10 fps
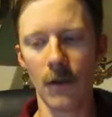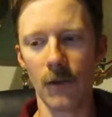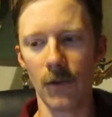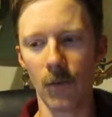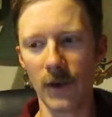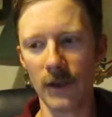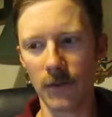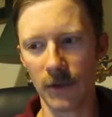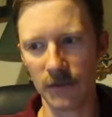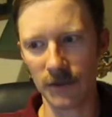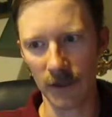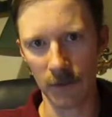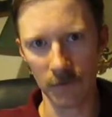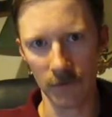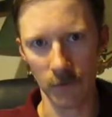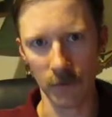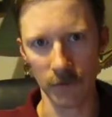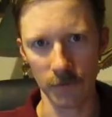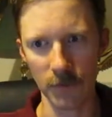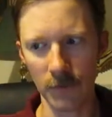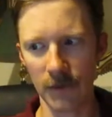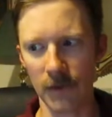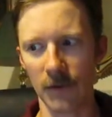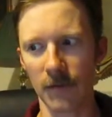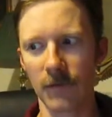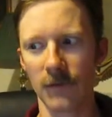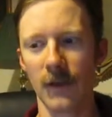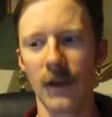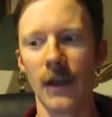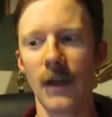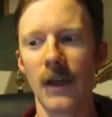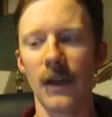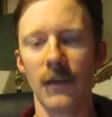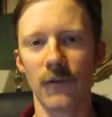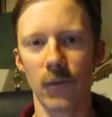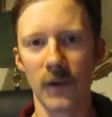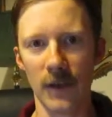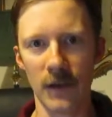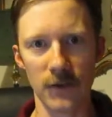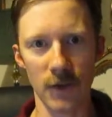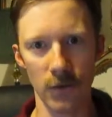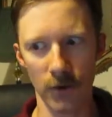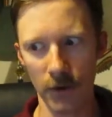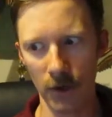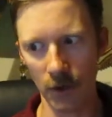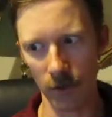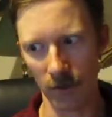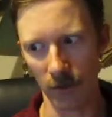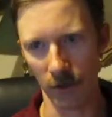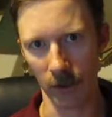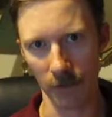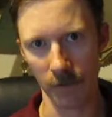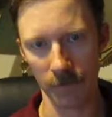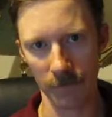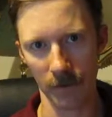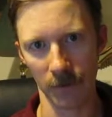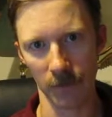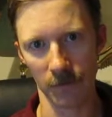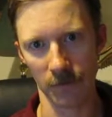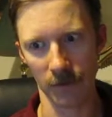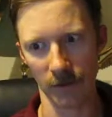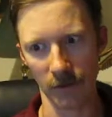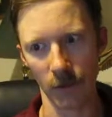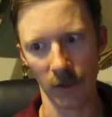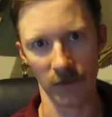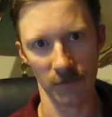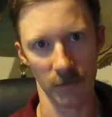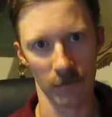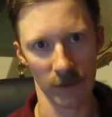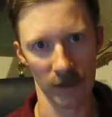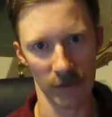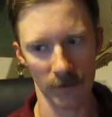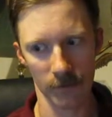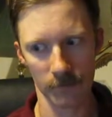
The way you can tell someone is doing this is when they don't know there are other fingers in the grasp of reality.